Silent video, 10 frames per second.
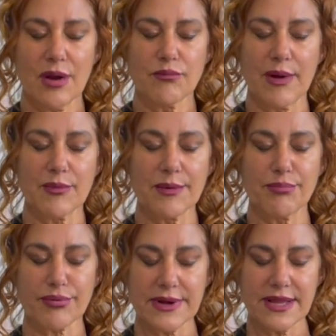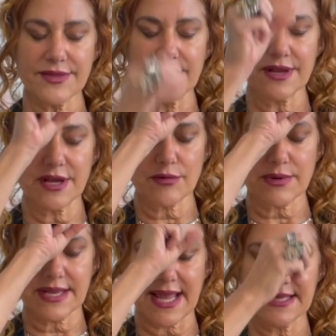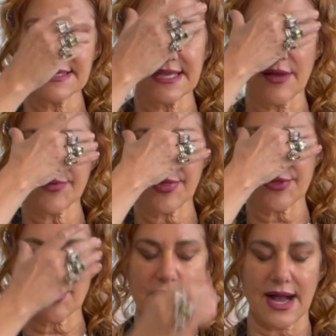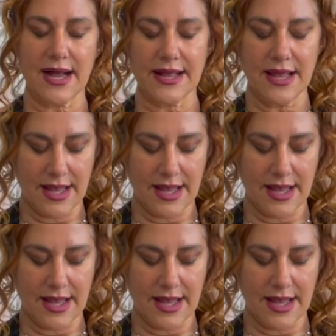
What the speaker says: when we breathe in here, we're gazing out the third eye,